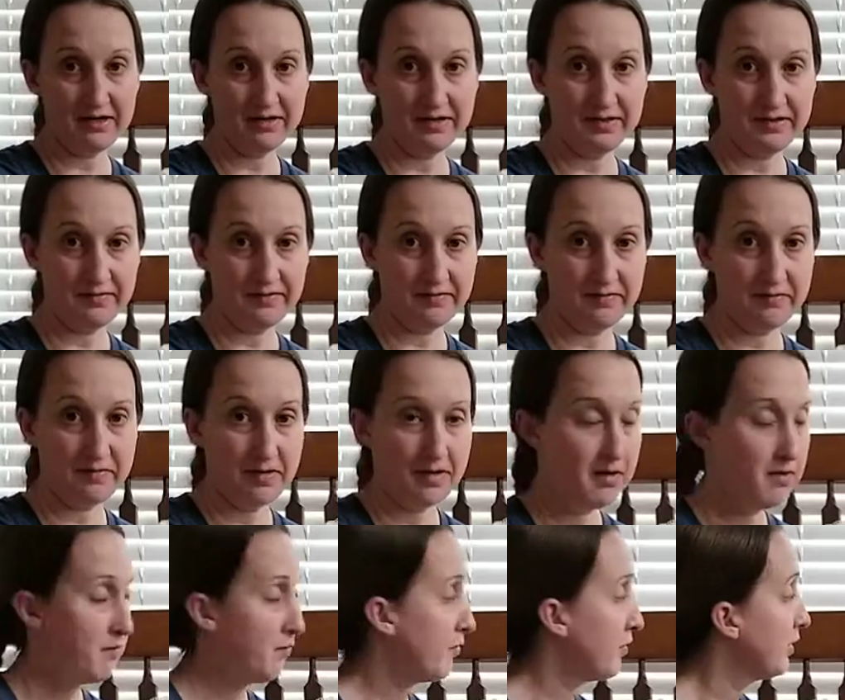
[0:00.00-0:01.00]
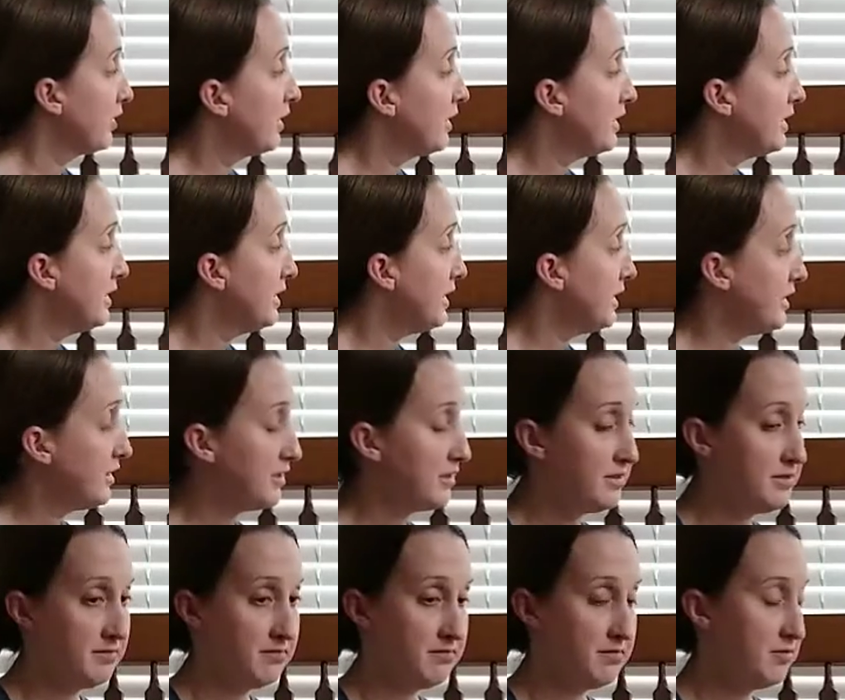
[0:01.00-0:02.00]
So we're going to need to
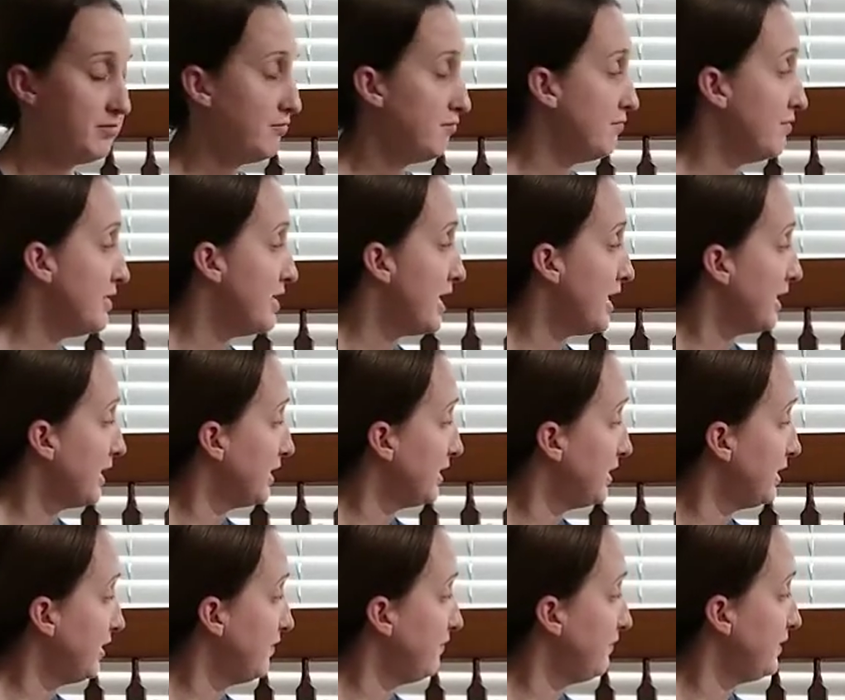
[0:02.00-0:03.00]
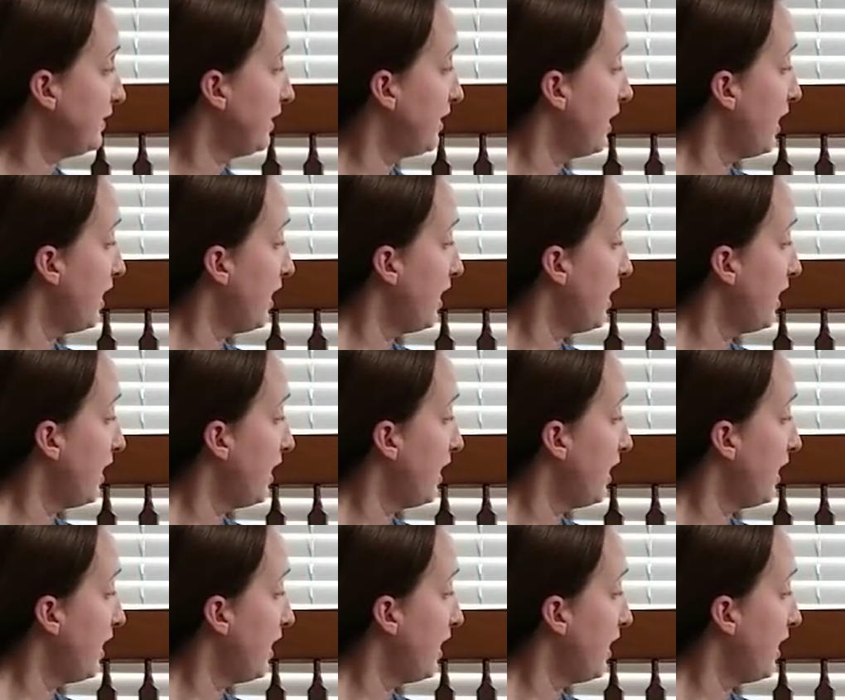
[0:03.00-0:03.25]
do 2 negatives.